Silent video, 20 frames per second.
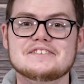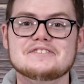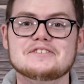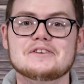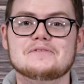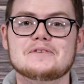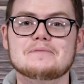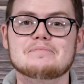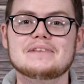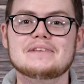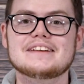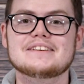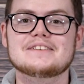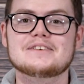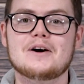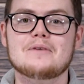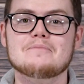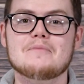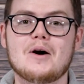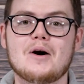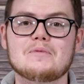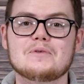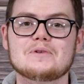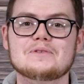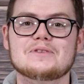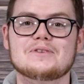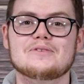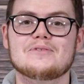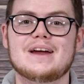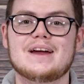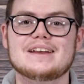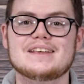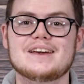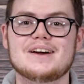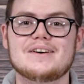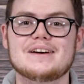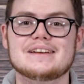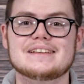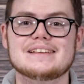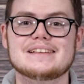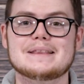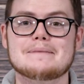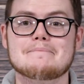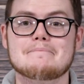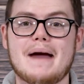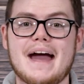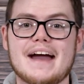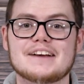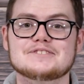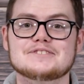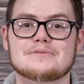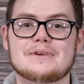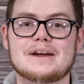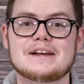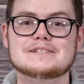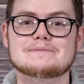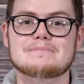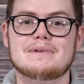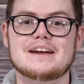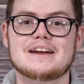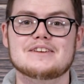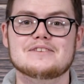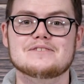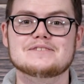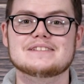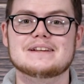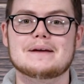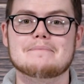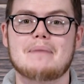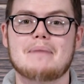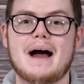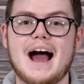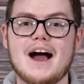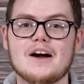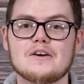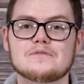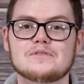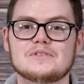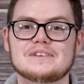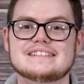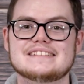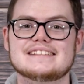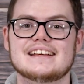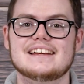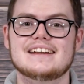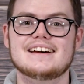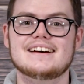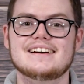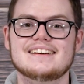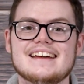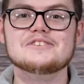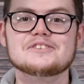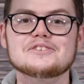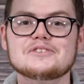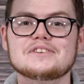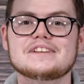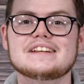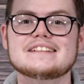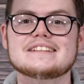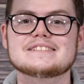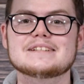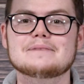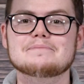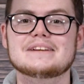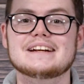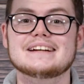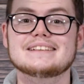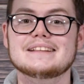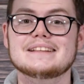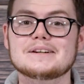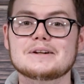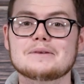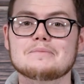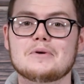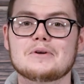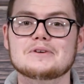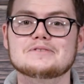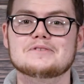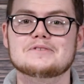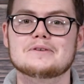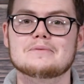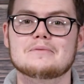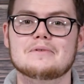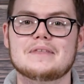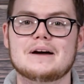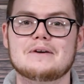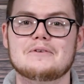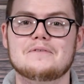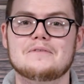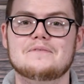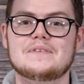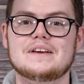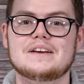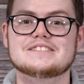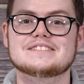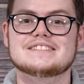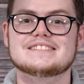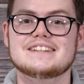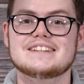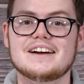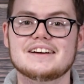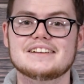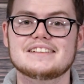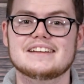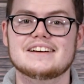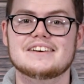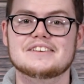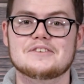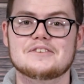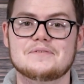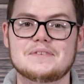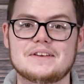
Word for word: So if you're planning to go mobile with your radio and get the max range by using a powerful antenna, you're going to need something a little more durable that will fit snugly on your